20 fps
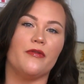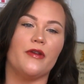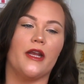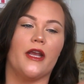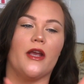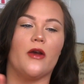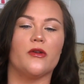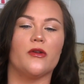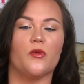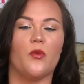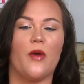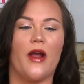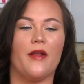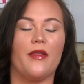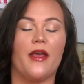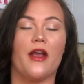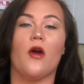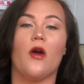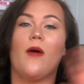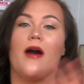videos where
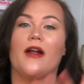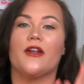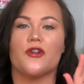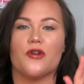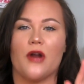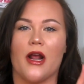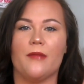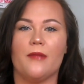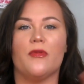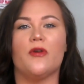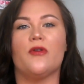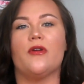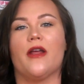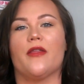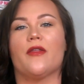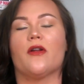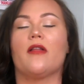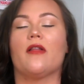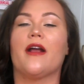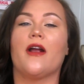they go on Trendmood
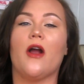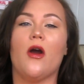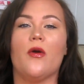and they're like,